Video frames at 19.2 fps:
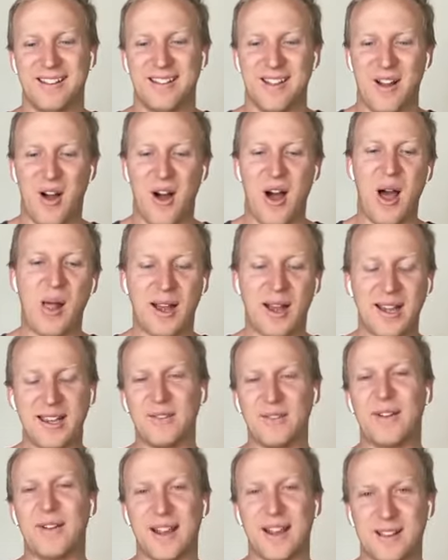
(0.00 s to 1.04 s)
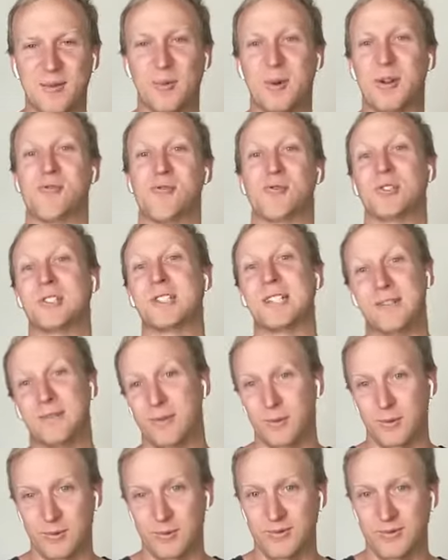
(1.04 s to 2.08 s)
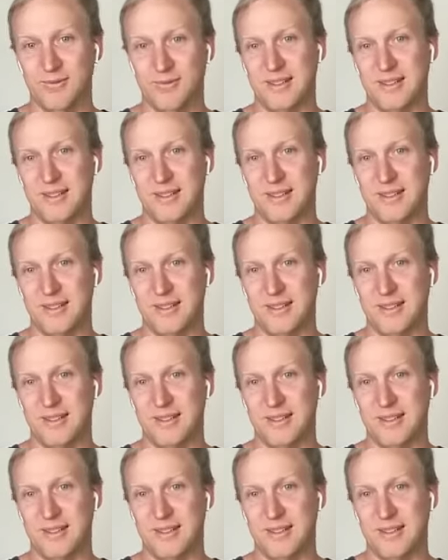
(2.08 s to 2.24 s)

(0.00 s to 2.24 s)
highlighting the fact that we are all sinful